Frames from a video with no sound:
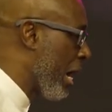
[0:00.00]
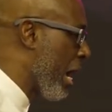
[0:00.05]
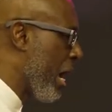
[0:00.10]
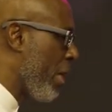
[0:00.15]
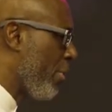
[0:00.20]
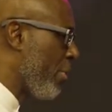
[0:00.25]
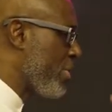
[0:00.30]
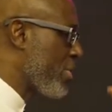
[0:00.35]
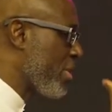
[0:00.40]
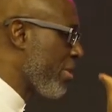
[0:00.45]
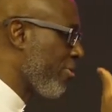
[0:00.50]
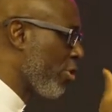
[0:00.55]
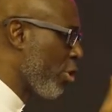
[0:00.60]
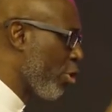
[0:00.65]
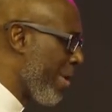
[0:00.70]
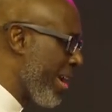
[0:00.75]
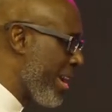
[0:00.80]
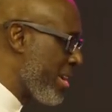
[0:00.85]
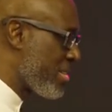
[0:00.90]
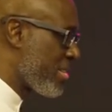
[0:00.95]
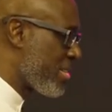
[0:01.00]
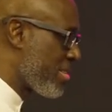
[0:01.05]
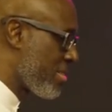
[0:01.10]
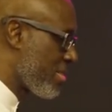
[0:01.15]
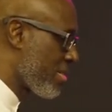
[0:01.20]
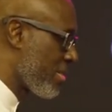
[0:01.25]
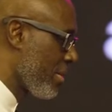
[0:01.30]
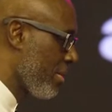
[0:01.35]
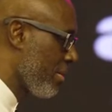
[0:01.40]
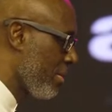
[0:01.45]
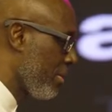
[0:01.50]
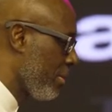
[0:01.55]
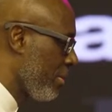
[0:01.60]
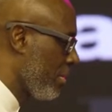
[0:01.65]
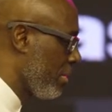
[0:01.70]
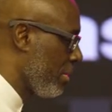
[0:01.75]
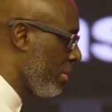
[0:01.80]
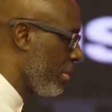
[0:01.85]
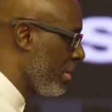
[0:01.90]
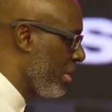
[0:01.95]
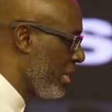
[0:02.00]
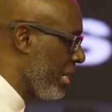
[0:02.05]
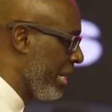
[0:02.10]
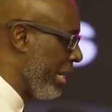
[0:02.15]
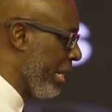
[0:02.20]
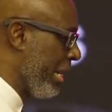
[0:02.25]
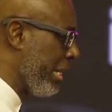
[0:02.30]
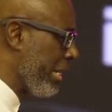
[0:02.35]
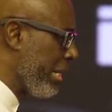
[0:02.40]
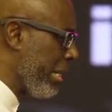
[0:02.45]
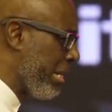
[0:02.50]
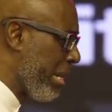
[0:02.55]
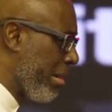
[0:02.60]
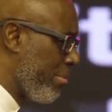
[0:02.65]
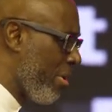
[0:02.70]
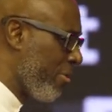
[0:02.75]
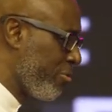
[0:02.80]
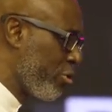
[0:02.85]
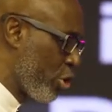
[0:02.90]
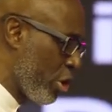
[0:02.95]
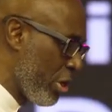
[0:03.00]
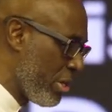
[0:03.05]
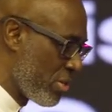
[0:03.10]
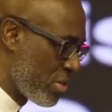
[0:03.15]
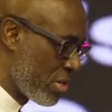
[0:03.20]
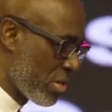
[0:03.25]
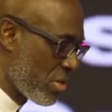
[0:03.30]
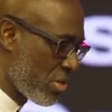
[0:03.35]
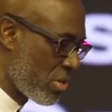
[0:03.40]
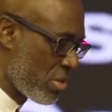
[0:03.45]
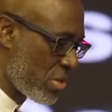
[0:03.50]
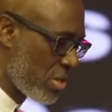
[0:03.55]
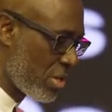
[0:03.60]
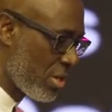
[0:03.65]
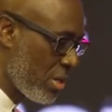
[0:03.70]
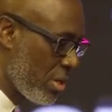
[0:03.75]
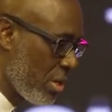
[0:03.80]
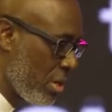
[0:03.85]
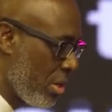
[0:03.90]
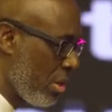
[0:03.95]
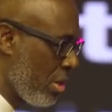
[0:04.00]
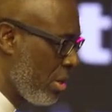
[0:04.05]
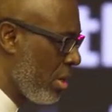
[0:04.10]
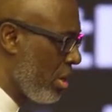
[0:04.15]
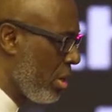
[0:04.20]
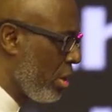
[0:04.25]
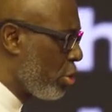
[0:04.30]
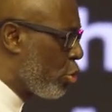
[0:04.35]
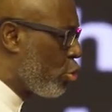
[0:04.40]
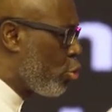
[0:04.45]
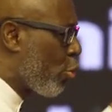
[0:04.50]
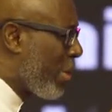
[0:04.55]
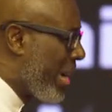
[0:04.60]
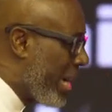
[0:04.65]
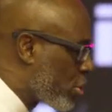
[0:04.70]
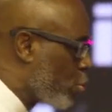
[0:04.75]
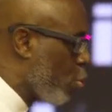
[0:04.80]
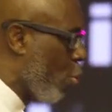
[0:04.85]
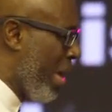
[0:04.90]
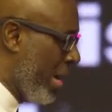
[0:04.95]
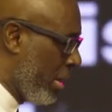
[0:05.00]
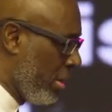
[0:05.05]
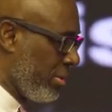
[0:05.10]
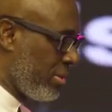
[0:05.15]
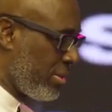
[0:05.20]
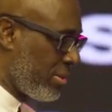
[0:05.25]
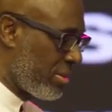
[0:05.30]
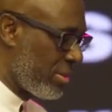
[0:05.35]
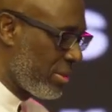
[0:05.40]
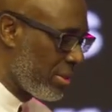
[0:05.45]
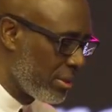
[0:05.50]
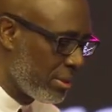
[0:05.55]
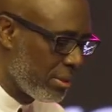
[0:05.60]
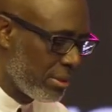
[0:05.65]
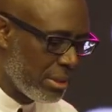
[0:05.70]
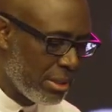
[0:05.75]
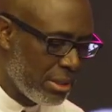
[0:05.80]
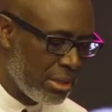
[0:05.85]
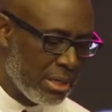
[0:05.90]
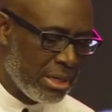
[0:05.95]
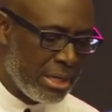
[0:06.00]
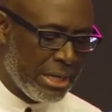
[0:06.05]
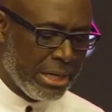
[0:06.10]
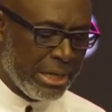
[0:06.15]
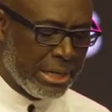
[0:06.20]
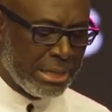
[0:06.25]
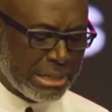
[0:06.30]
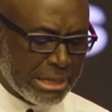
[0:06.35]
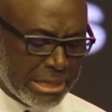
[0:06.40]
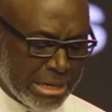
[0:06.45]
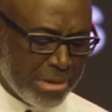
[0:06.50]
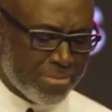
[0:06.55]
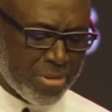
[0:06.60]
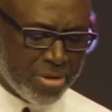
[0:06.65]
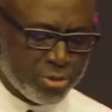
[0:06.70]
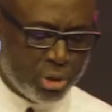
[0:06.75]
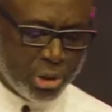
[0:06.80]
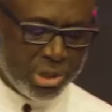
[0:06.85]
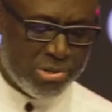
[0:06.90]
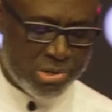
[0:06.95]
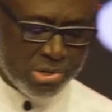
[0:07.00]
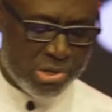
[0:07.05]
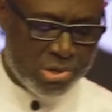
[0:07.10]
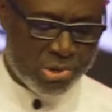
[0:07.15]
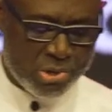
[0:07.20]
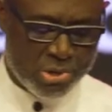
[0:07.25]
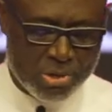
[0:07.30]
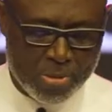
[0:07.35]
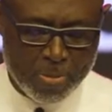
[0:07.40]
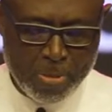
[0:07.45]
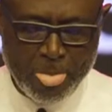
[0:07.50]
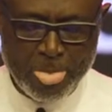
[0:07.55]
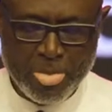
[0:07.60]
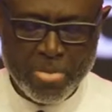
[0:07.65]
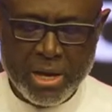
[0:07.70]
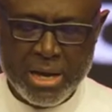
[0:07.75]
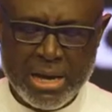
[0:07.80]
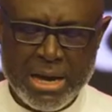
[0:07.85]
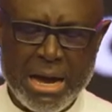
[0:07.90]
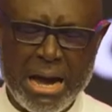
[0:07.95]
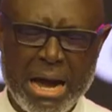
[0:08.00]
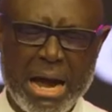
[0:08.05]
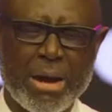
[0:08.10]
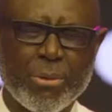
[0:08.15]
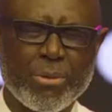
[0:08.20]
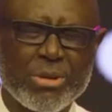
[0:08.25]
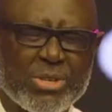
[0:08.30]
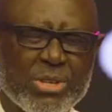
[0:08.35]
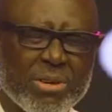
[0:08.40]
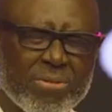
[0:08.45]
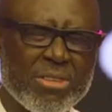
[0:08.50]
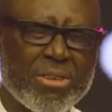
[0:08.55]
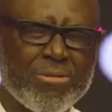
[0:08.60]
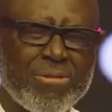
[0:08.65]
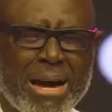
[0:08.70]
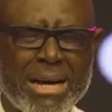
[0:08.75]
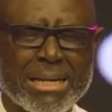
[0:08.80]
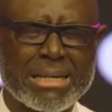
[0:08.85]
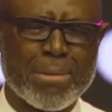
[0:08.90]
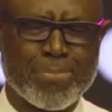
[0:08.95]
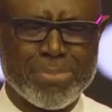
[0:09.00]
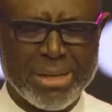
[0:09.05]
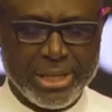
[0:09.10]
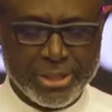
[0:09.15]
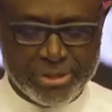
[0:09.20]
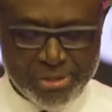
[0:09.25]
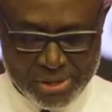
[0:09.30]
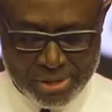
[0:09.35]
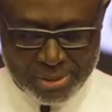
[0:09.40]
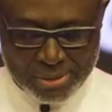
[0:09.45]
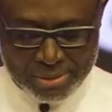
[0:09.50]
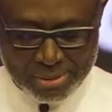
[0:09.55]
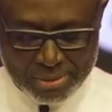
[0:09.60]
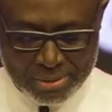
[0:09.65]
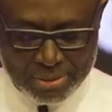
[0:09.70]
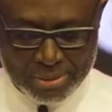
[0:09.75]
I receive grace in the name of Jesus to get wealth. In the name of Jesus, I receive divine ability